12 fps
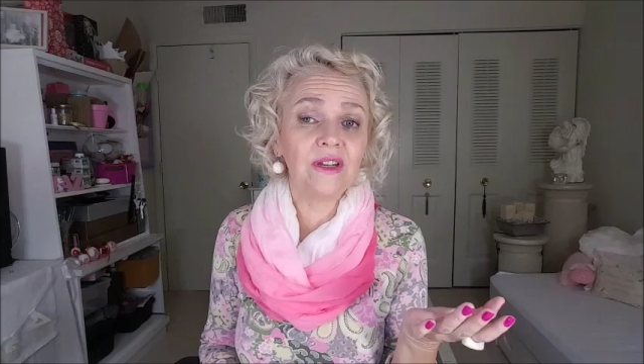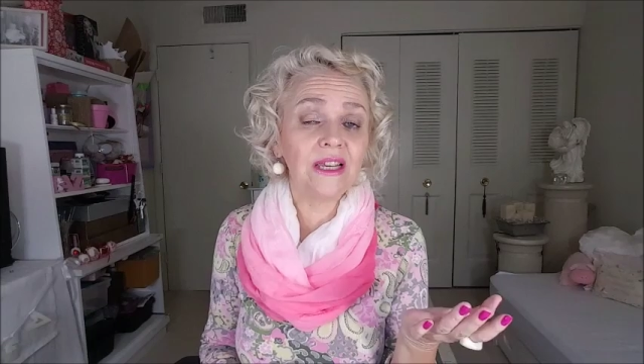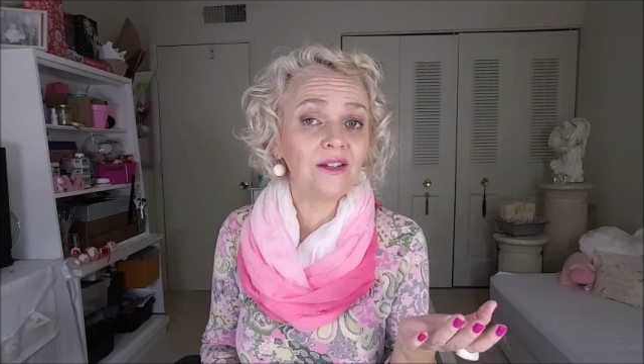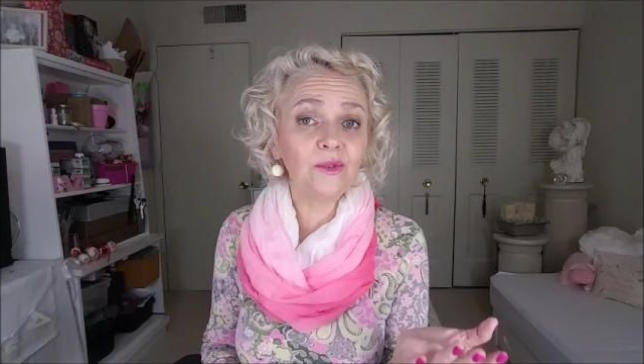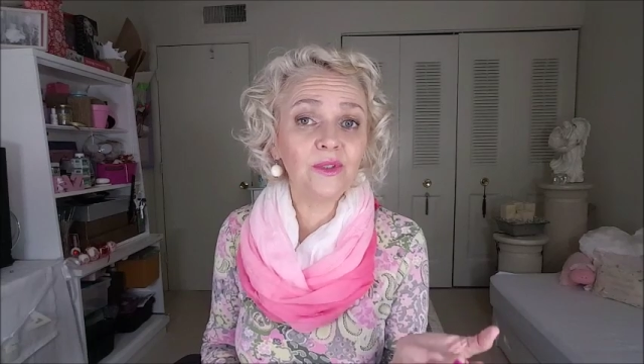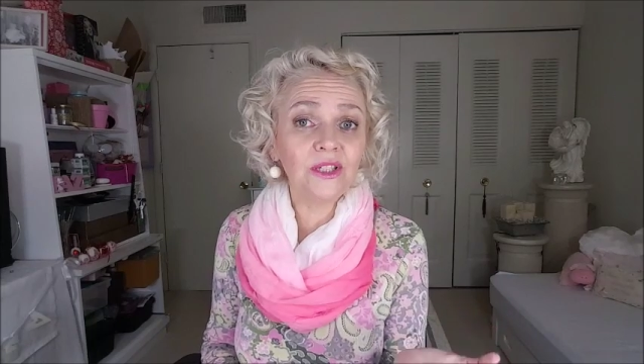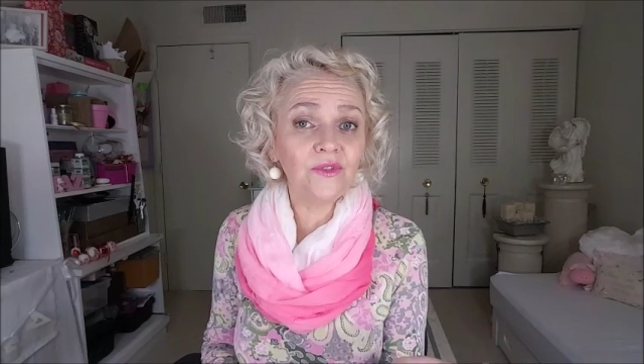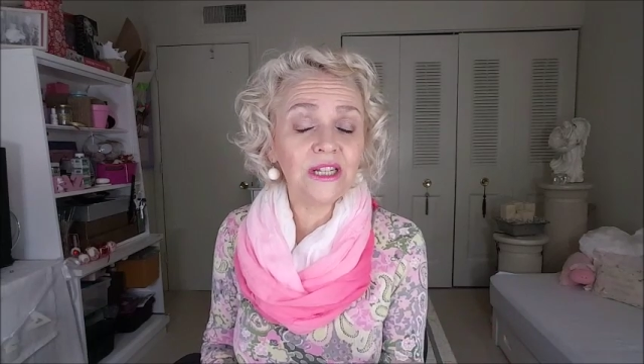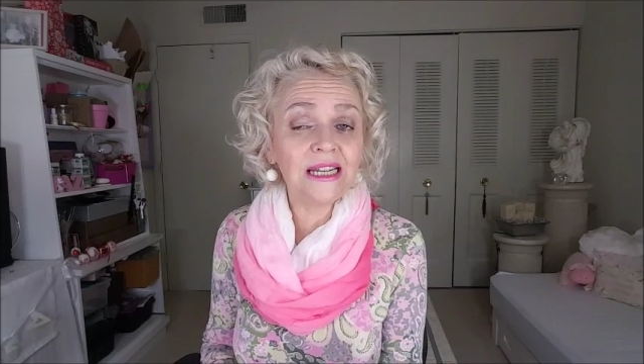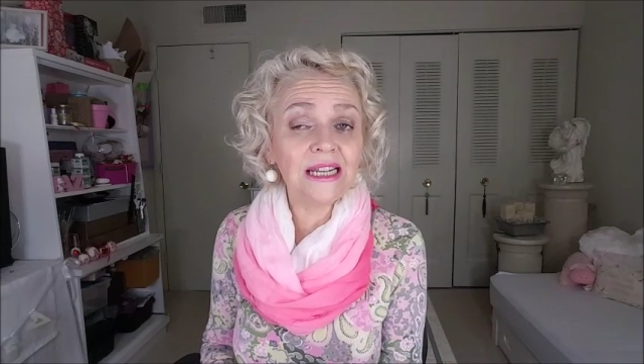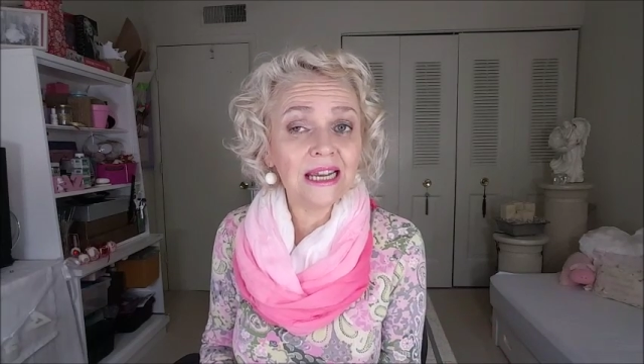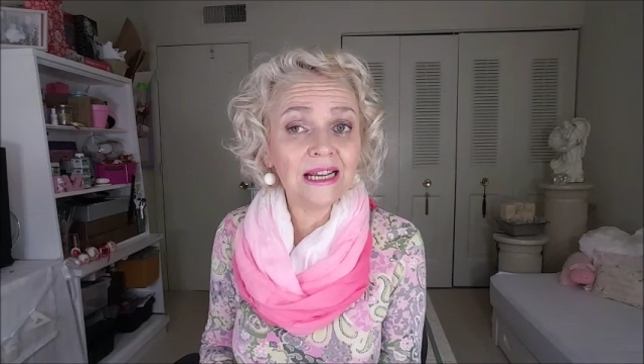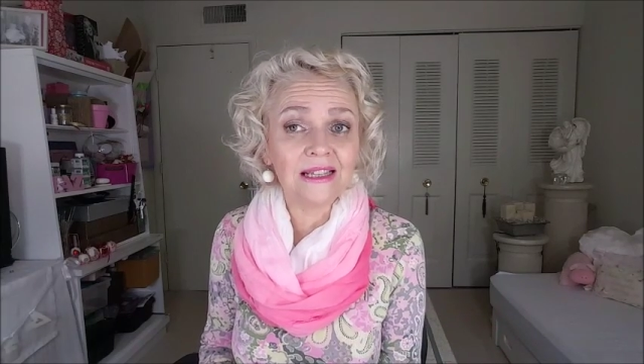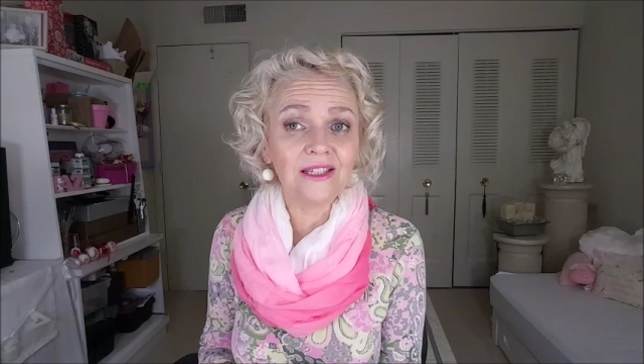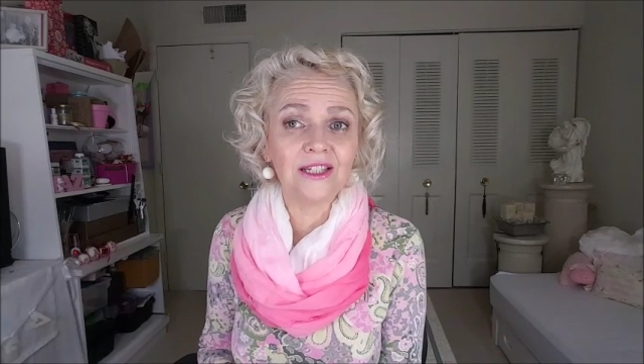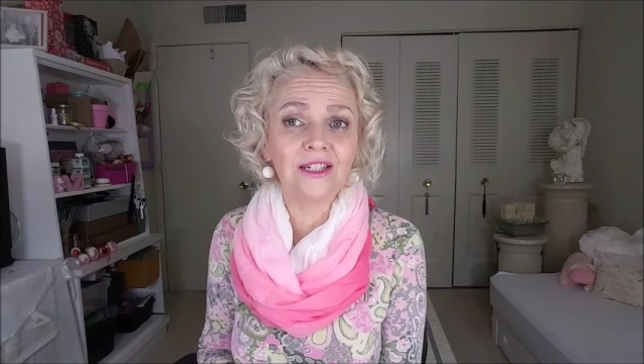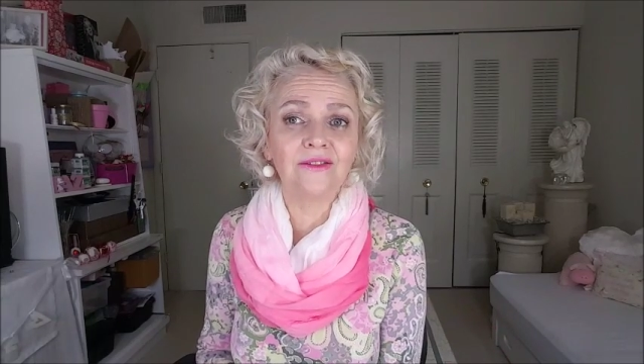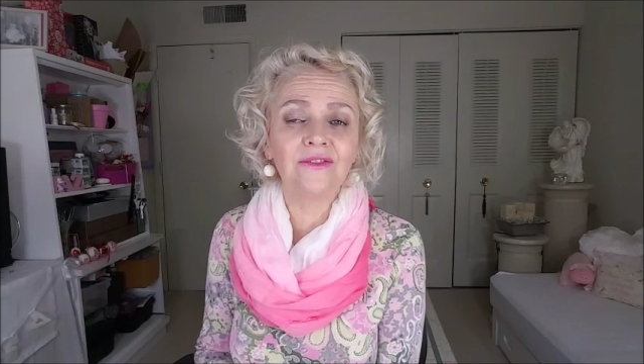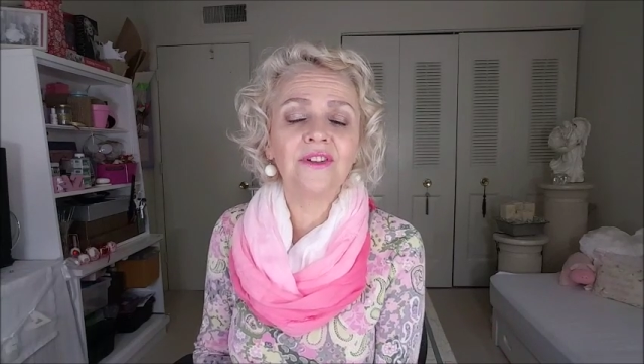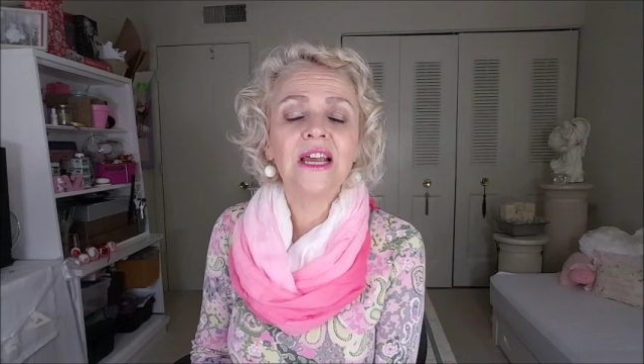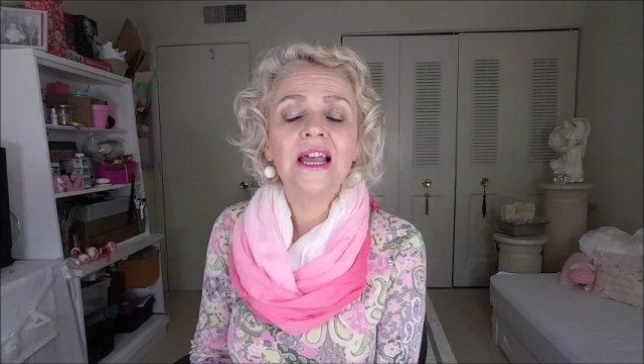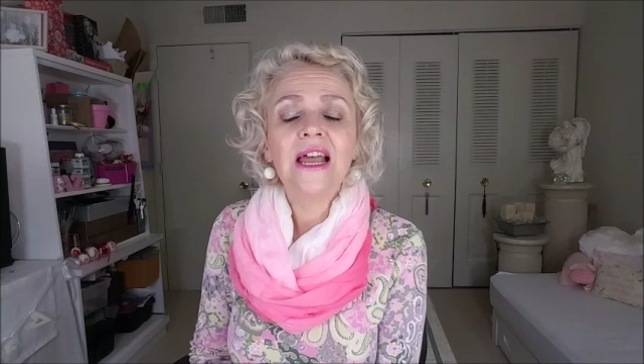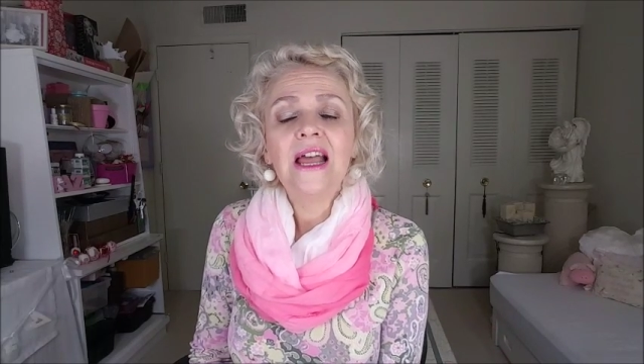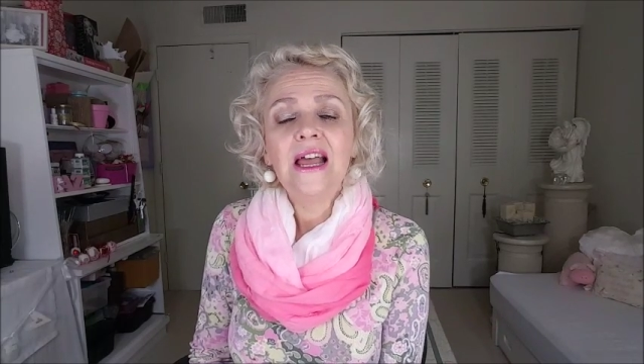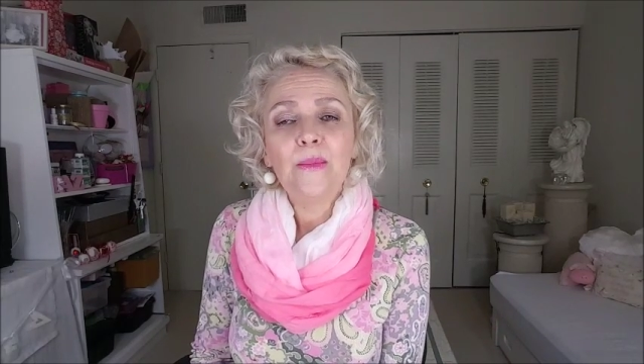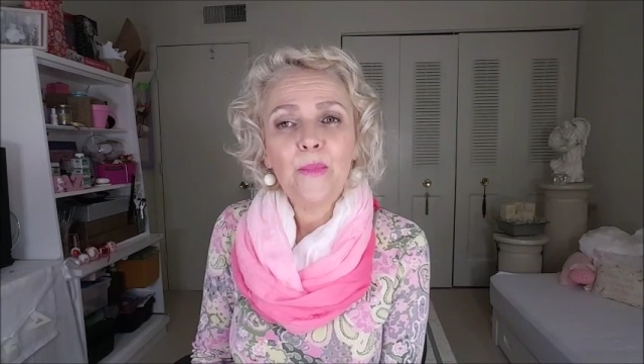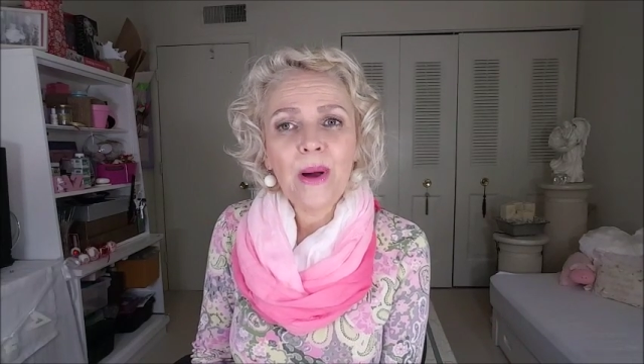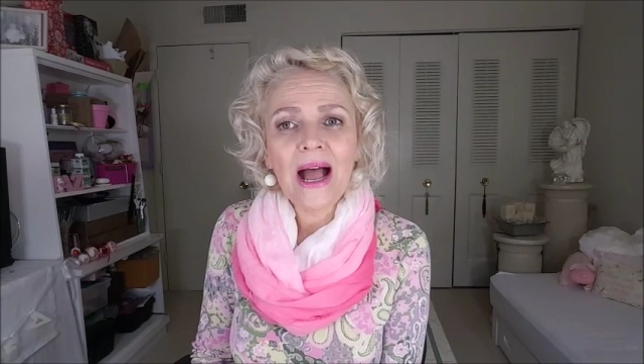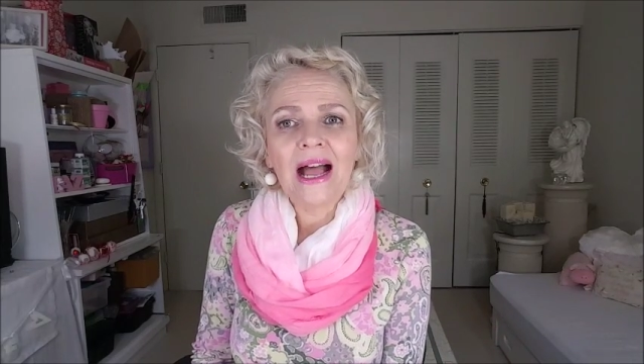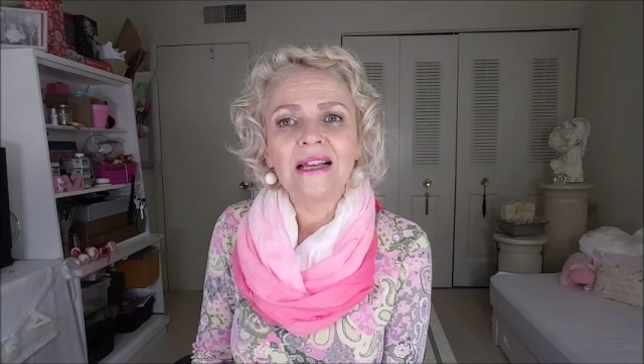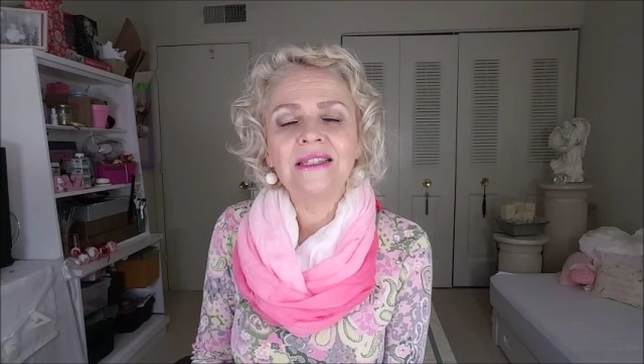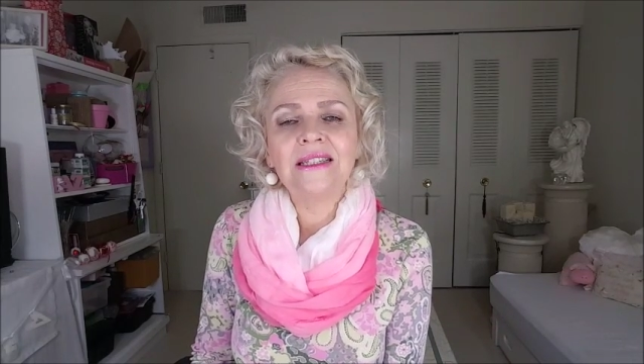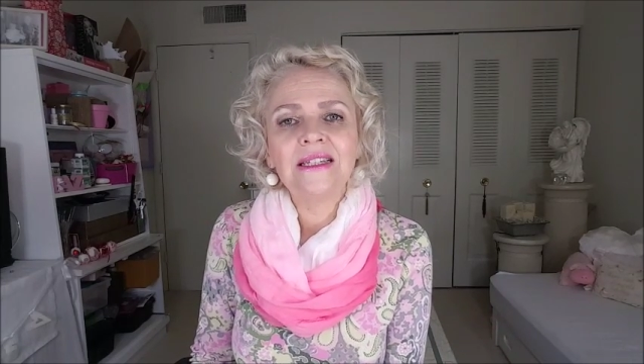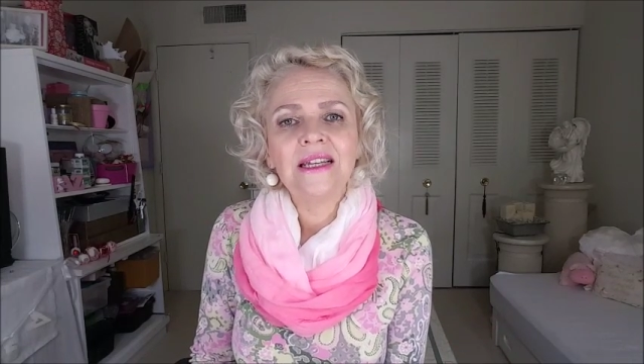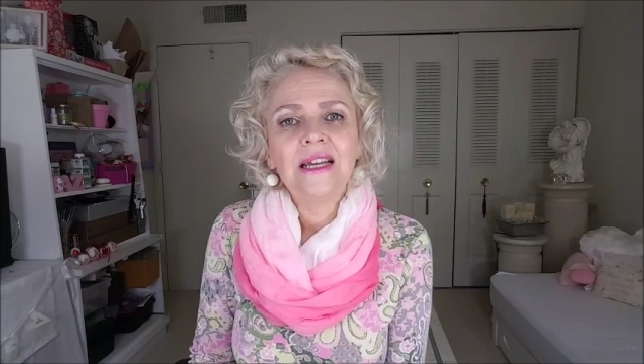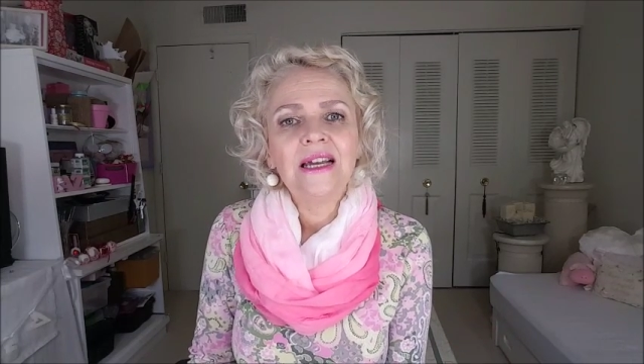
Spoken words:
can use for the negative. But